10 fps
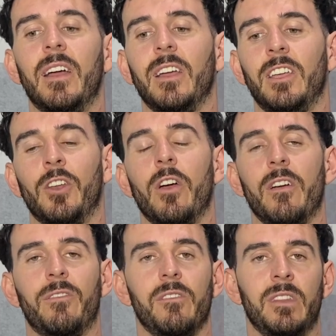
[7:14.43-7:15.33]

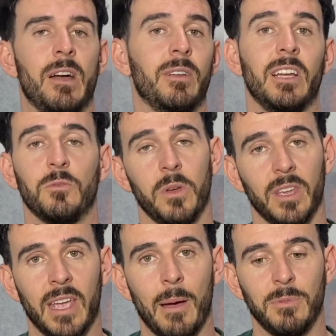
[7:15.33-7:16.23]
if nowadays where the
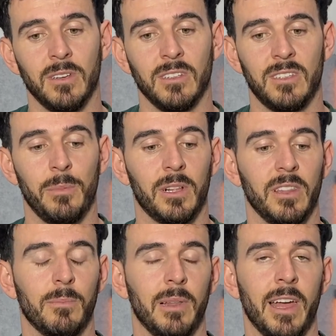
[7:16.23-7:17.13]
captain is typically
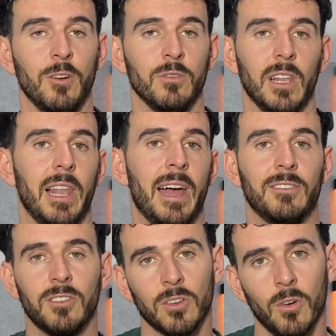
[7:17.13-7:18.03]
the player who's allowed
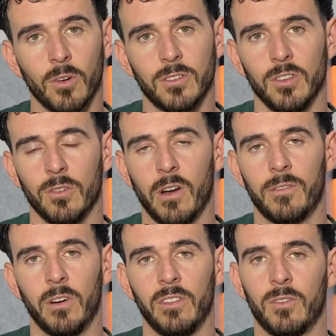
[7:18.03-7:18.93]
to talk to the
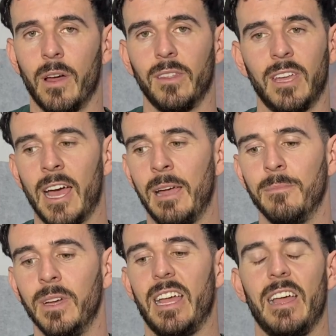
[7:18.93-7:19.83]
referee throughout the
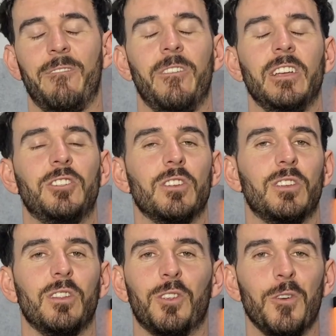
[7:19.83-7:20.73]
game, if he's
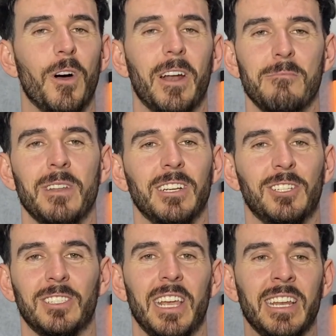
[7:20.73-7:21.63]
just through 90 minutes
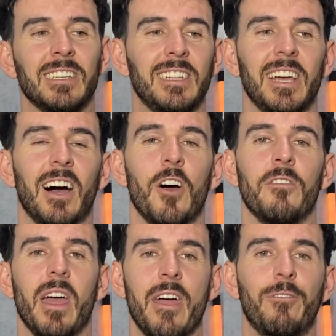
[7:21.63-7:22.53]
just in his ear
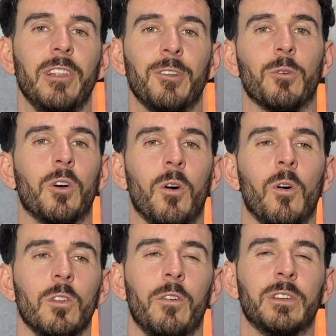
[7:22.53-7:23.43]
over every little
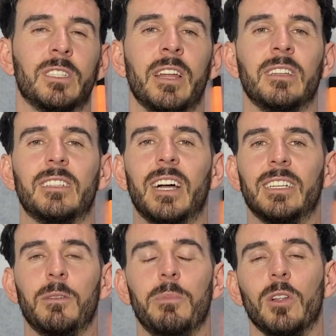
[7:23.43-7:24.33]
call, all of a sudden it
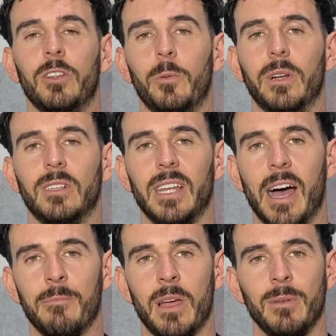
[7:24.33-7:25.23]
starts to build a little bit of
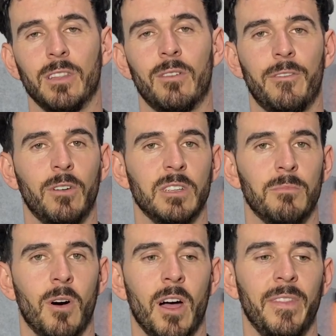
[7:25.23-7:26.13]
doubt maybe in the referee's
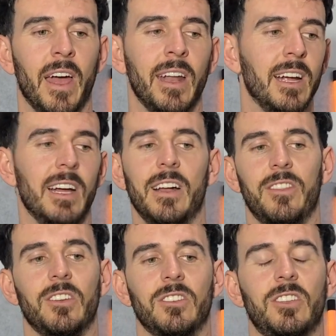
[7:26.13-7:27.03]
mind that
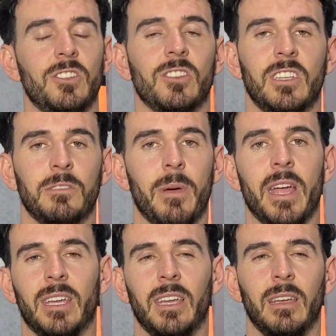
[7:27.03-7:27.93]
the decisions he's
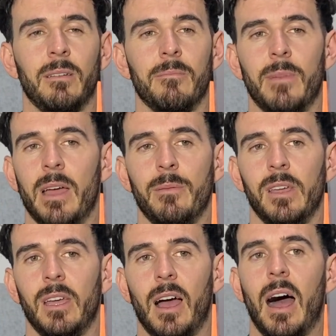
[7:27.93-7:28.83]
making
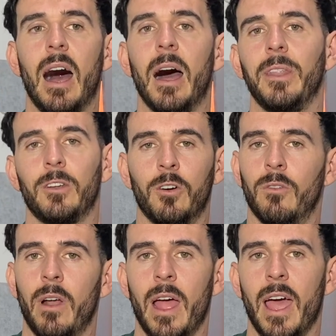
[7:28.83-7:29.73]
maybe aren't
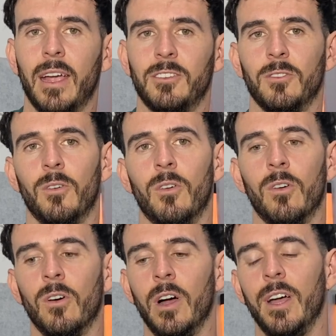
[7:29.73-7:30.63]
correct,
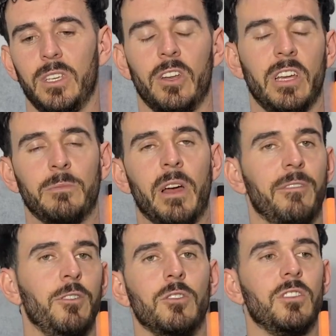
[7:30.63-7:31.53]
or, he's made a
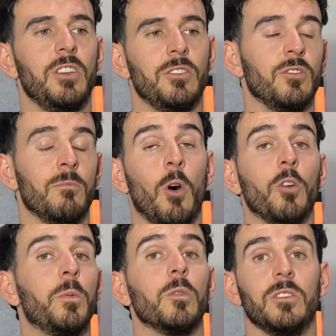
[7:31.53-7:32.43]
few decisions or
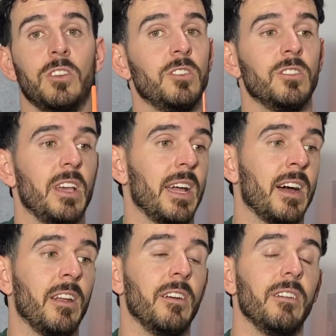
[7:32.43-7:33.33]
multiple decisions that are
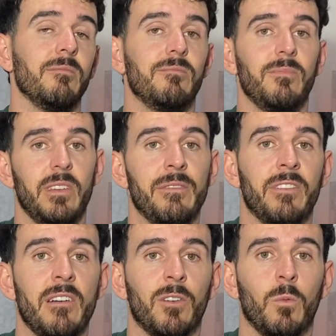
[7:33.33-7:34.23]
kind of in
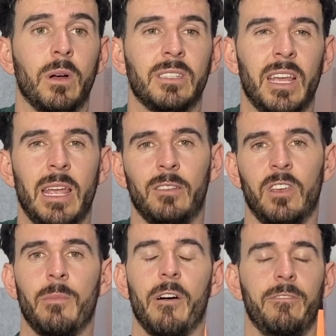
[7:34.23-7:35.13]
favour of one team, so
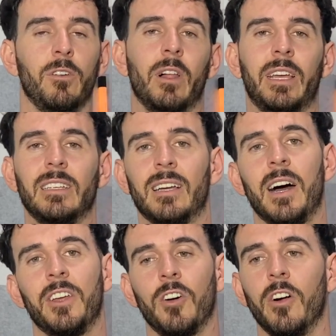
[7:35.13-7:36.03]
he might feel like he's
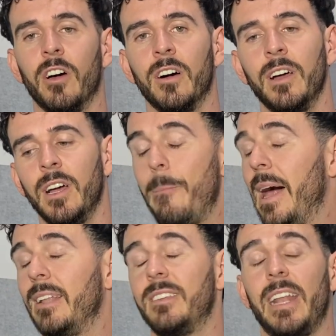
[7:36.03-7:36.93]
kind of got to
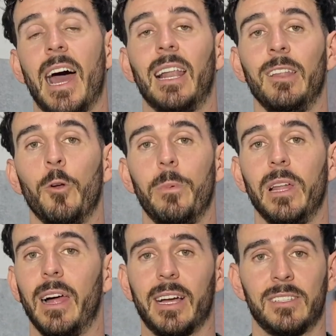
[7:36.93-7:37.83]
balance it out a little bit.
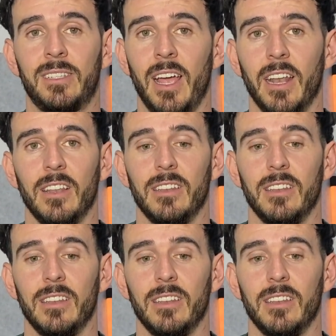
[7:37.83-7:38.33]
Like I said,